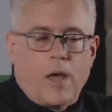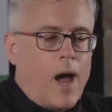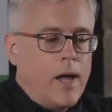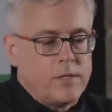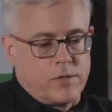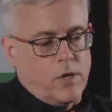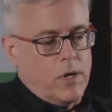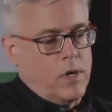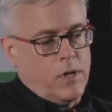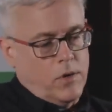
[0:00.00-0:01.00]
I
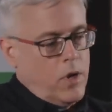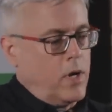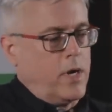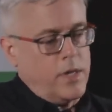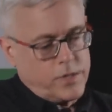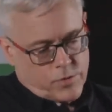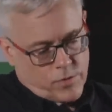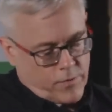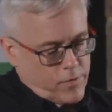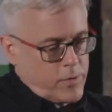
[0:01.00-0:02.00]
saw a long
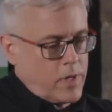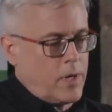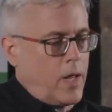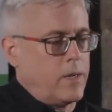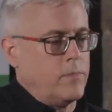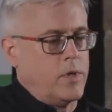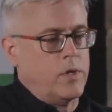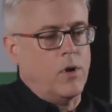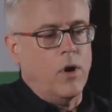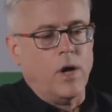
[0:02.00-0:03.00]
history from the
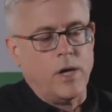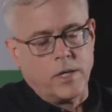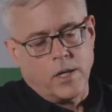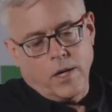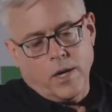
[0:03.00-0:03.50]
Enlightenment on